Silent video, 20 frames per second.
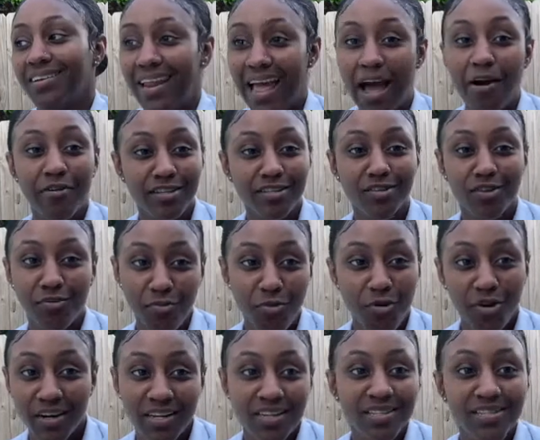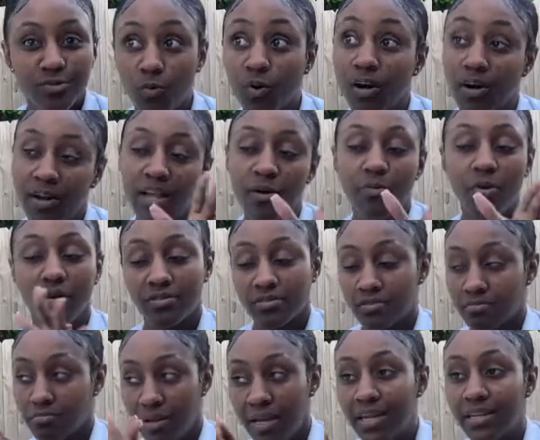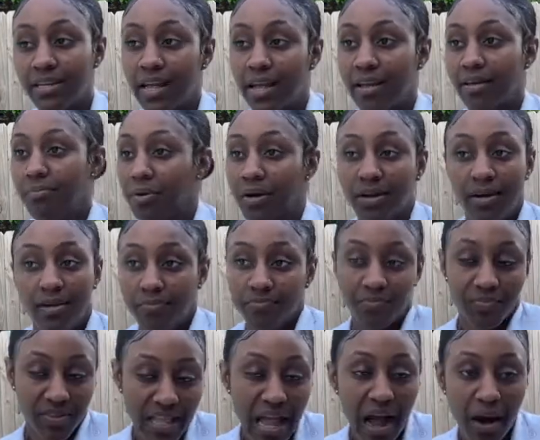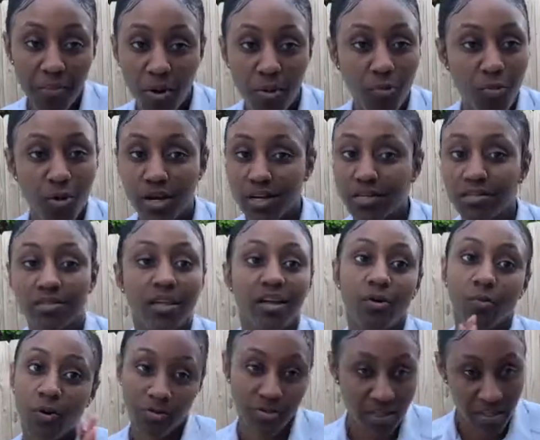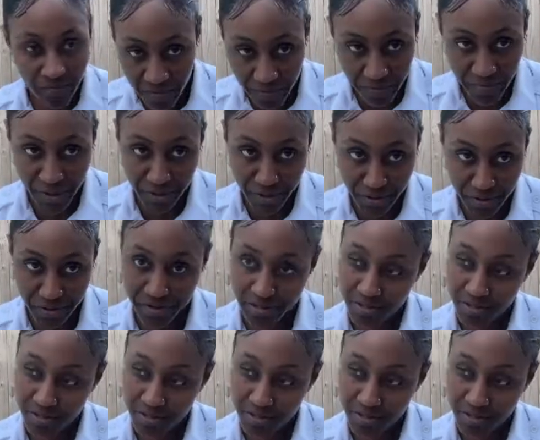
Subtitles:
Now he's on mornings. Well, he works midday, but now I'm on mornings, it works even better.